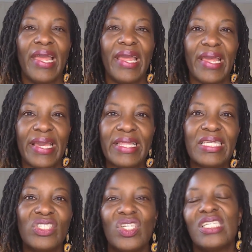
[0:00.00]
It
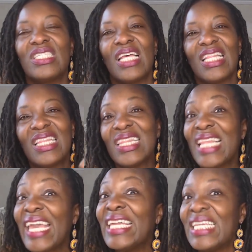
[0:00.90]
is just
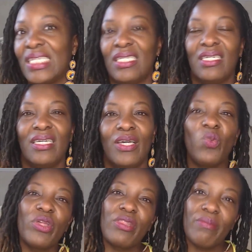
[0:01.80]
laden
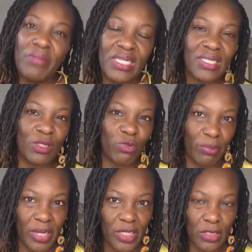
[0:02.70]
with
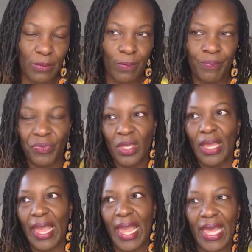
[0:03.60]
misinformation.
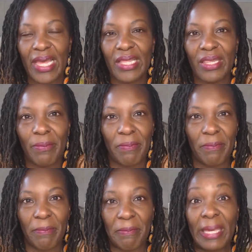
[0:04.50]
And
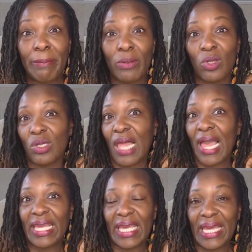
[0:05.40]
people are
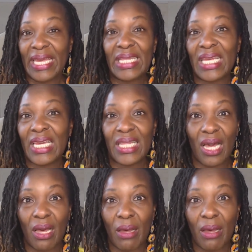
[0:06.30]
like eating it
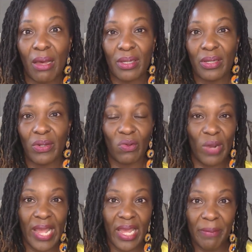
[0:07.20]
up,
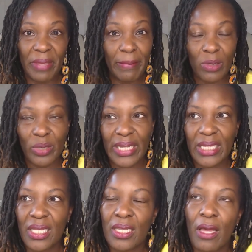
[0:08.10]
right? People are
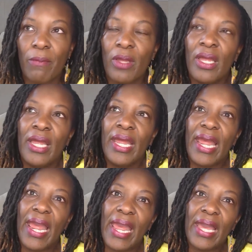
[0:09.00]
eating it up.
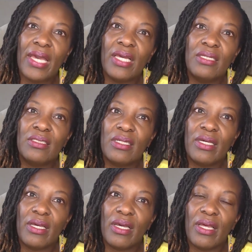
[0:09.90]
And
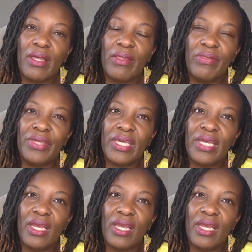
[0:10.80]
the